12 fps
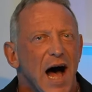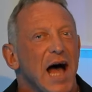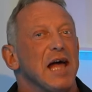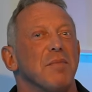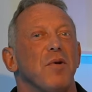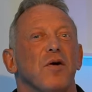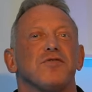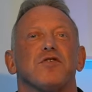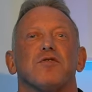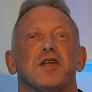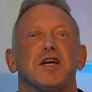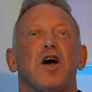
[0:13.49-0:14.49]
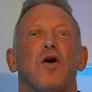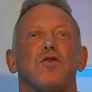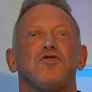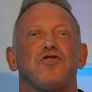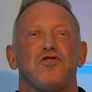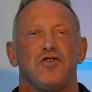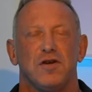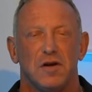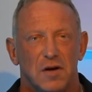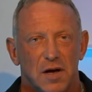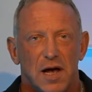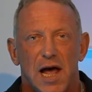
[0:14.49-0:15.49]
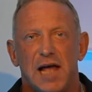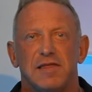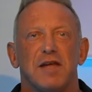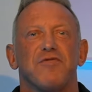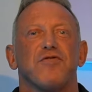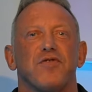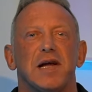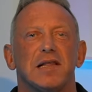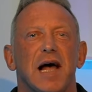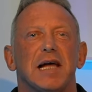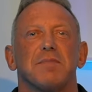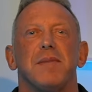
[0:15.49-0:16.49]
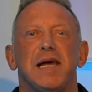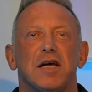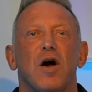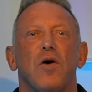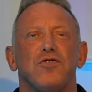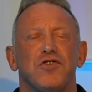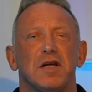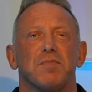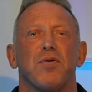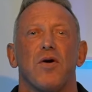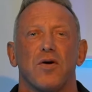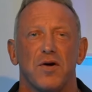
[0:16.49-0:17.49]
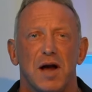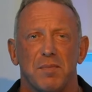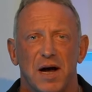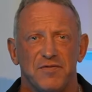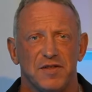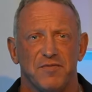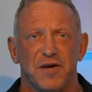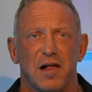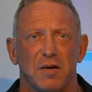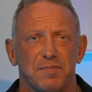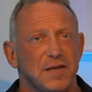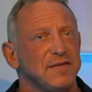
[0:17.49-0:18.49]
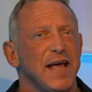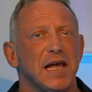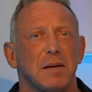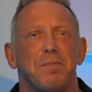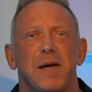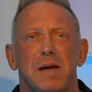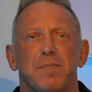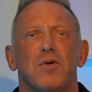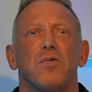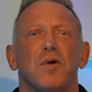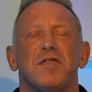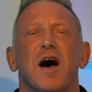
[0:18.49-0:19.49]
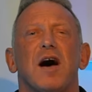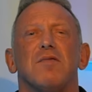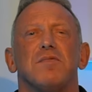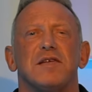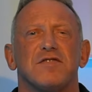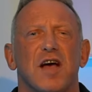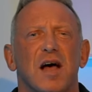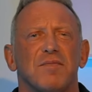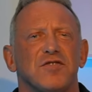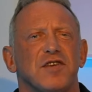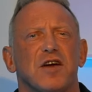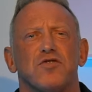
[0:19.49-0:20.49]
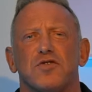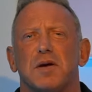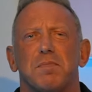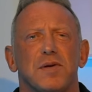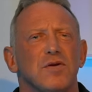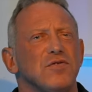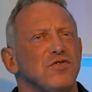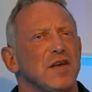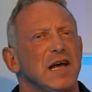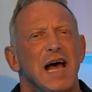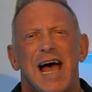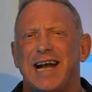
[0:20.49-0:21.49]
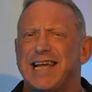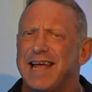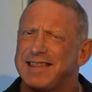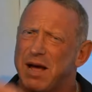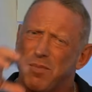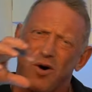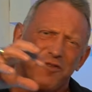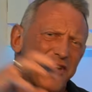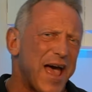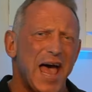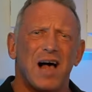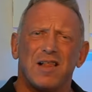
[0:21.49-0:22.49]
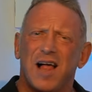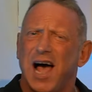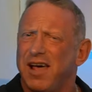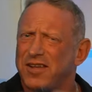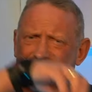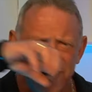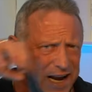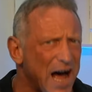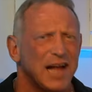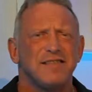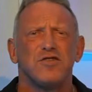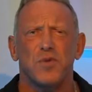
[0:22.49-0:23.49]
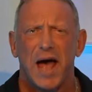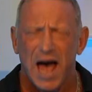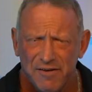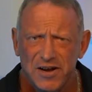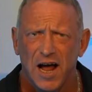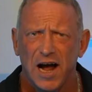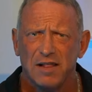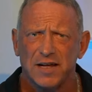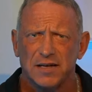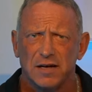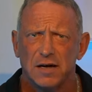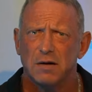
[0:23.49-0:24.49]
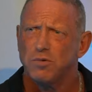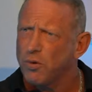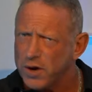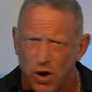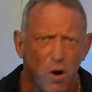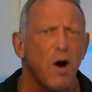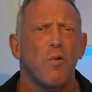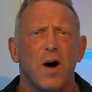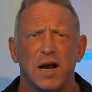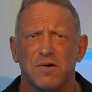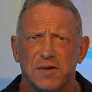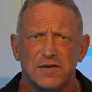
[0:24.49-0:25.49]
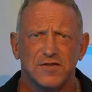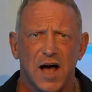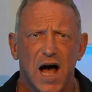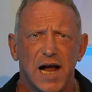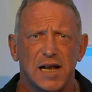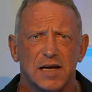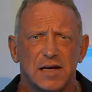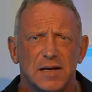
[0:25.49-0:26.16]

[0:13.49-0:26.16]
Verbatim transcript: I am also the coach in the Free Like Me coaching program I've developed to take people with unresolved sexual abuse and get them off of Hell Island and onto Heaven Island, where we all want to reside.